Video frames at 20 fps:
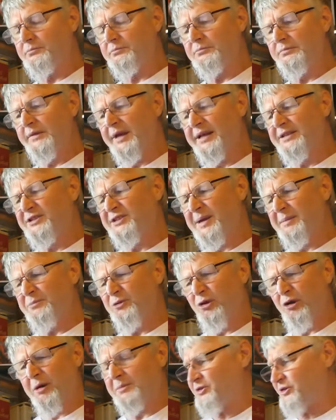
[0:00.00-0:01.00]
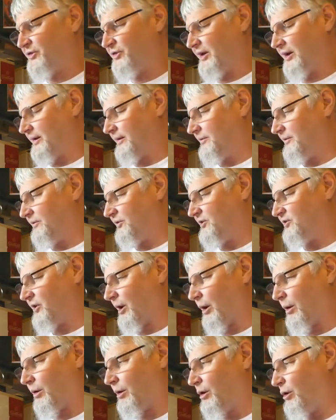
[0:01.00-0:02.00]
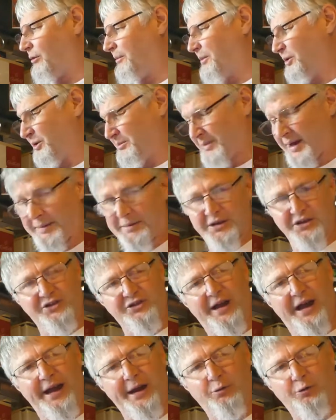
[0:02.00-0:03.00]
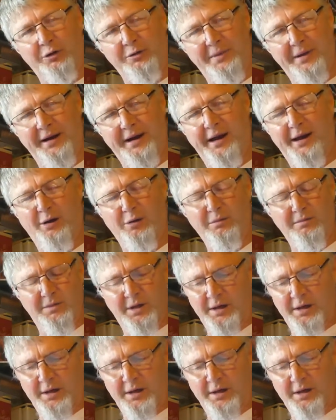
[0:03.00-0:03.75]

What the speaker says: And sometimes I think if there's alcohol burn, maybe a starter would have been a help.